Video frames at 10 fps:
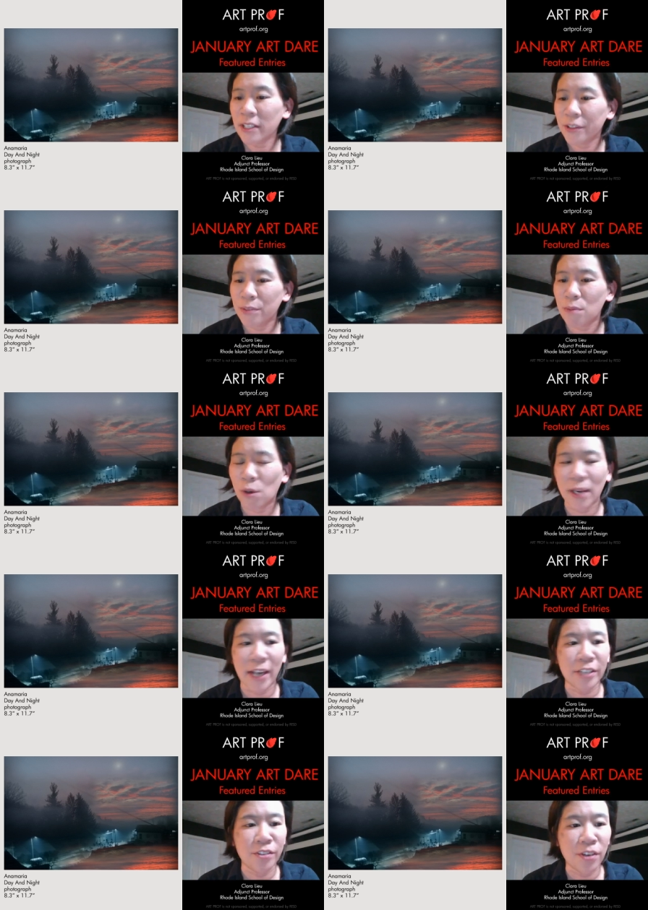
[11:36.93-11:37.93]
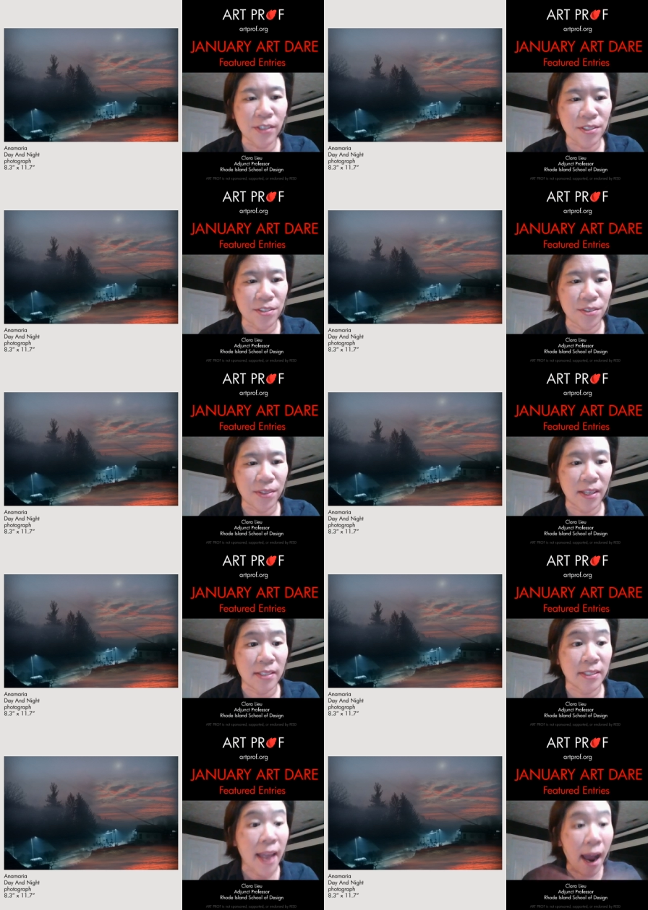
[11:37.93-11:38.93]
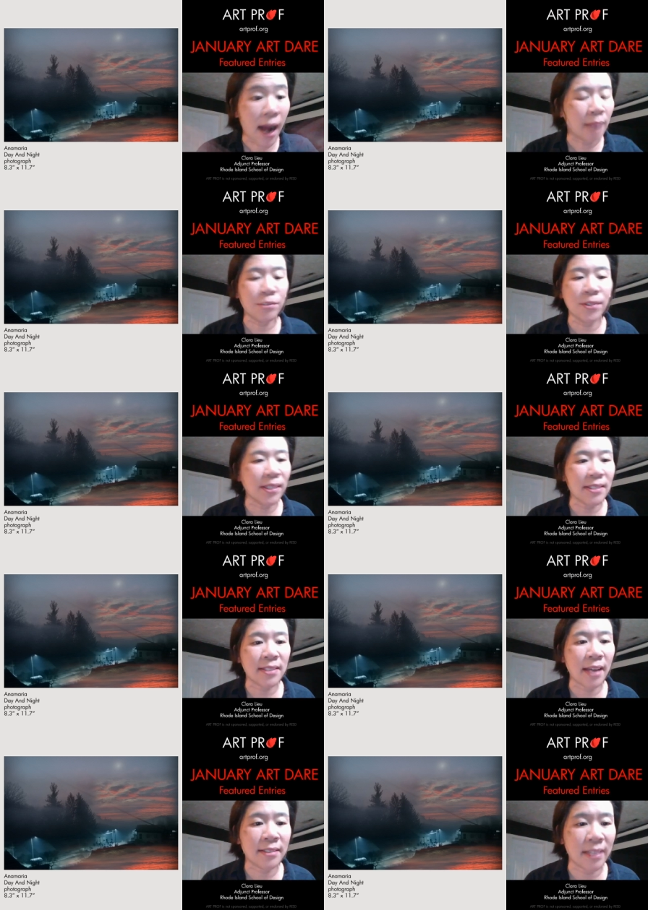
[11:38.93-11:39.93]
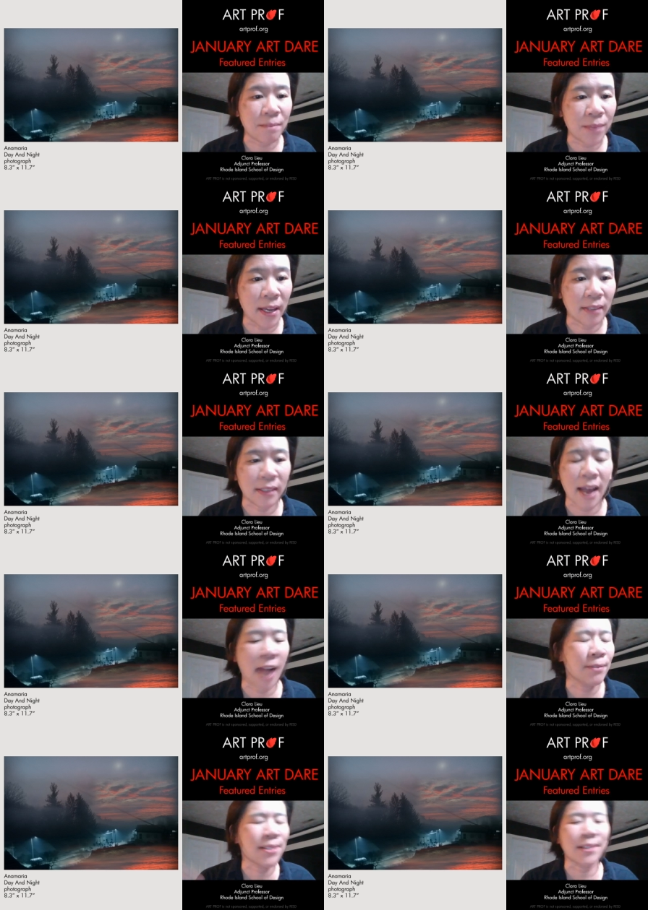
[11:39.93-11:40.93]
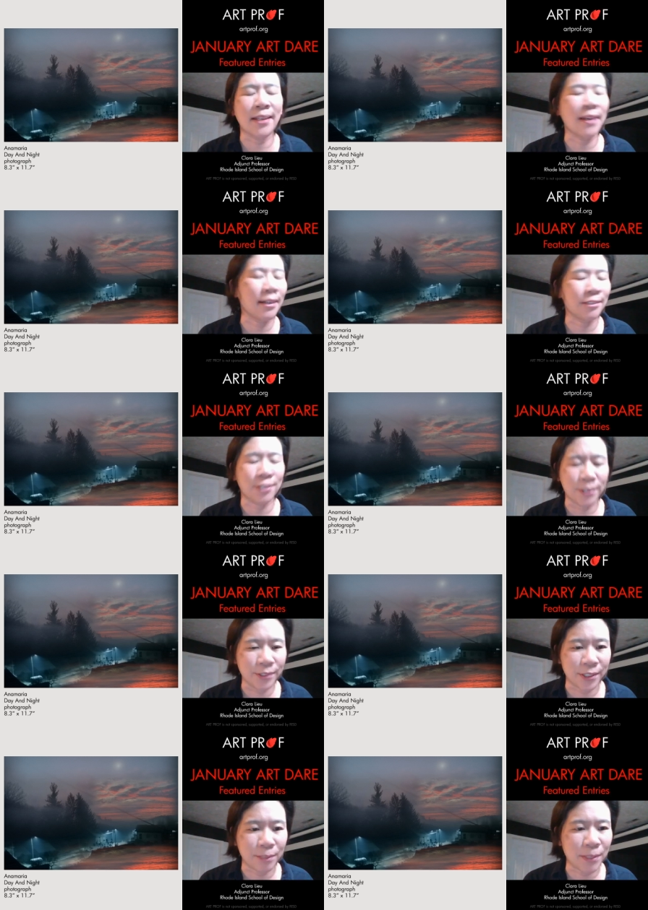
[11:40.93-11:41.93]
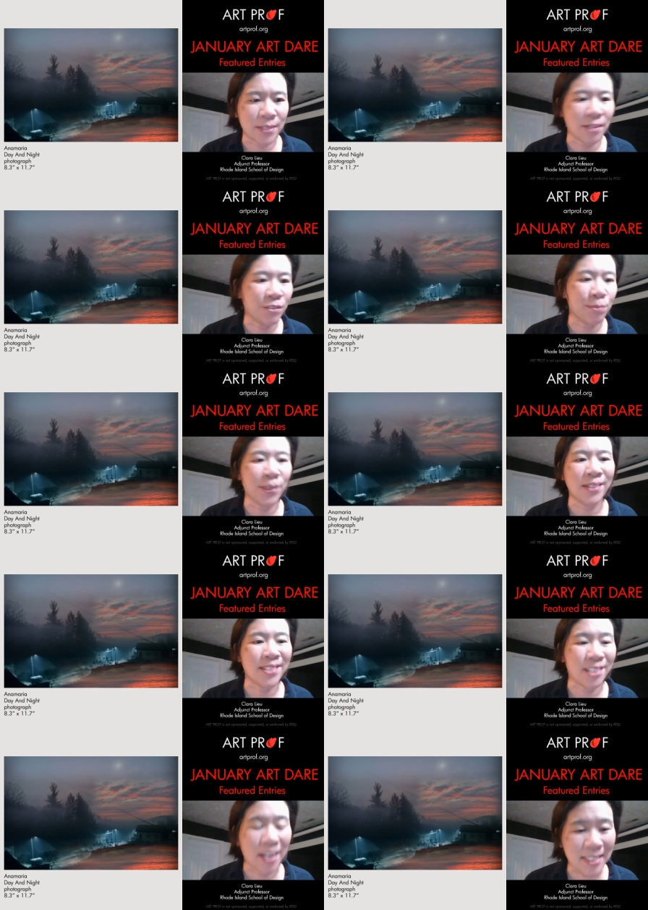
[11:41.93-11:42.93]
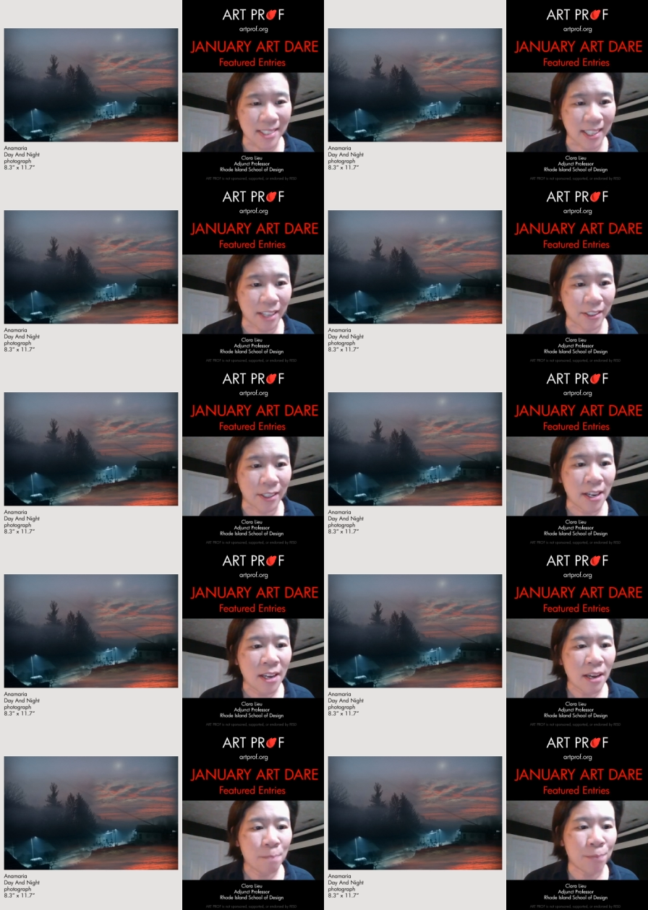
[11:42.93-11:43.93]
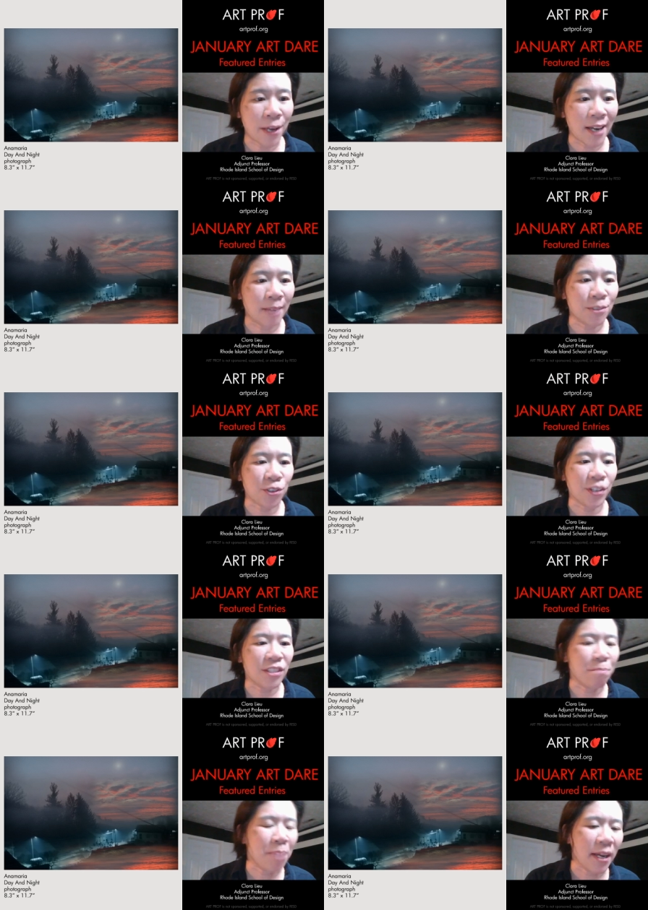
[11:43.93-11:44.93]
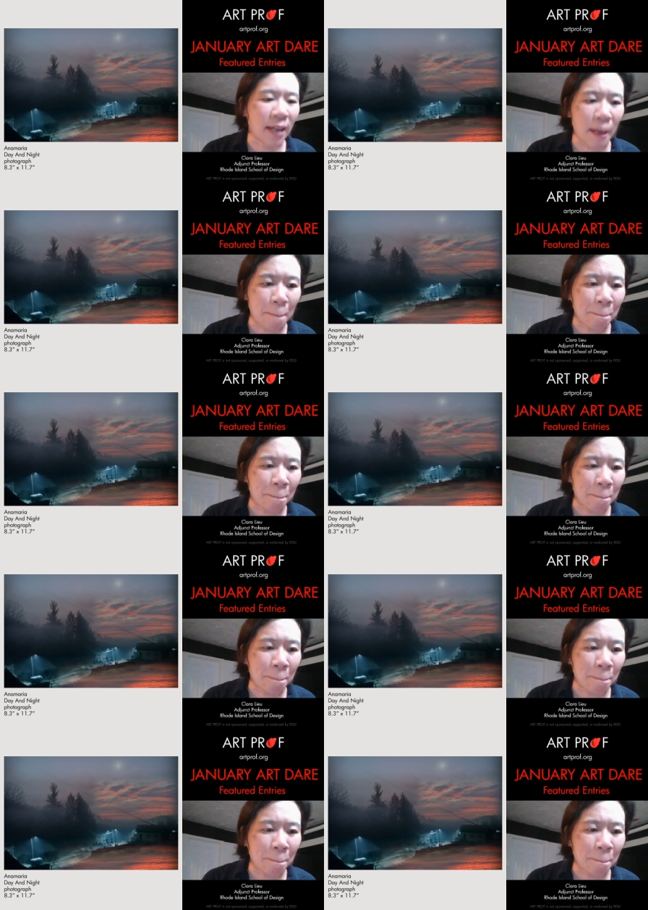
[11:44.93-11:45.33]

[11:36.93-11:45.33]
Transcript: the more I notice new things. Yeah, I'm doing the exact same thing. Like I was looking at it earlier because I was putting the slides together, but I'm starting to pick up